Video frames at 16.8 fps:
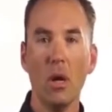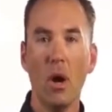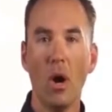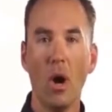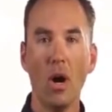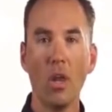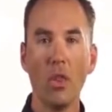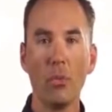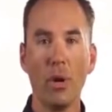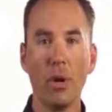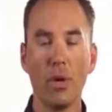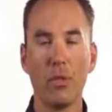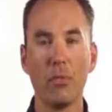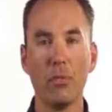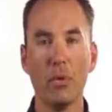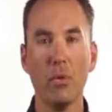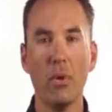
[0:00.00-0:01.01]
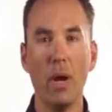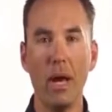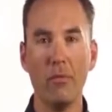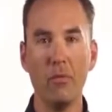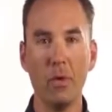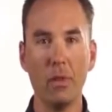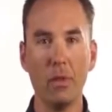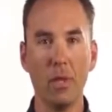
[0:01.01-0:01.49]
all the way through
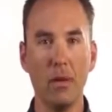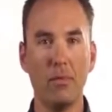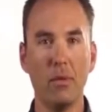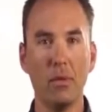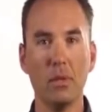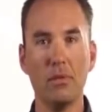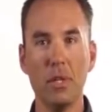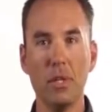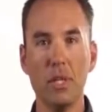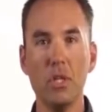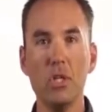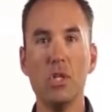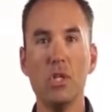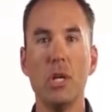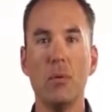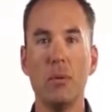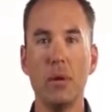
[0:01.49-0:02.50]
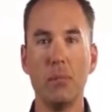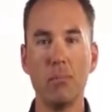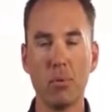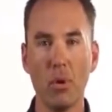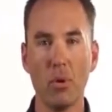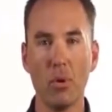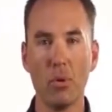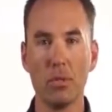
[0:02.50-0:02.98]
every level of engineering,
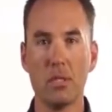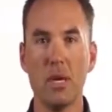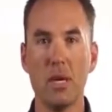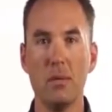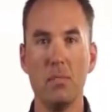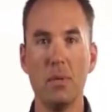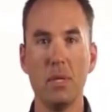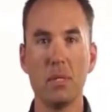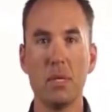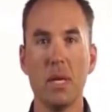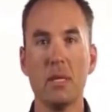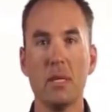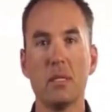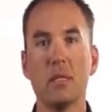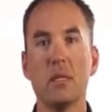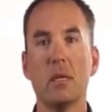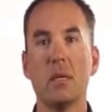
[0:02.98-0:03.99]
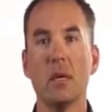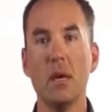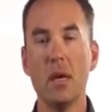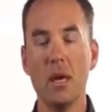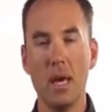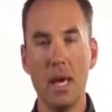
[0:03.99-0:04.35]
prototyping, testing,